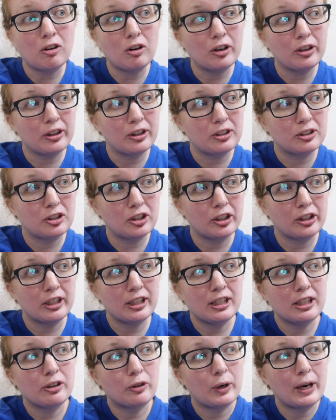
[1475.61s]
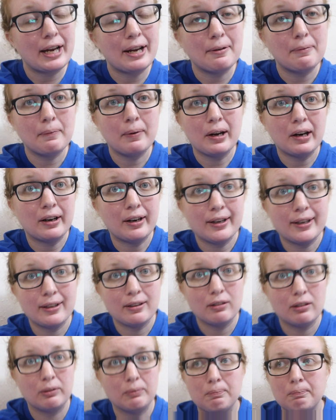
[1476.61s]
or turkey
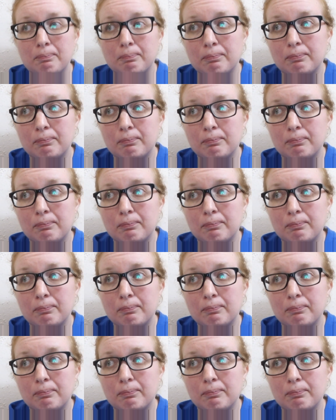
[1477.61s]
cranberry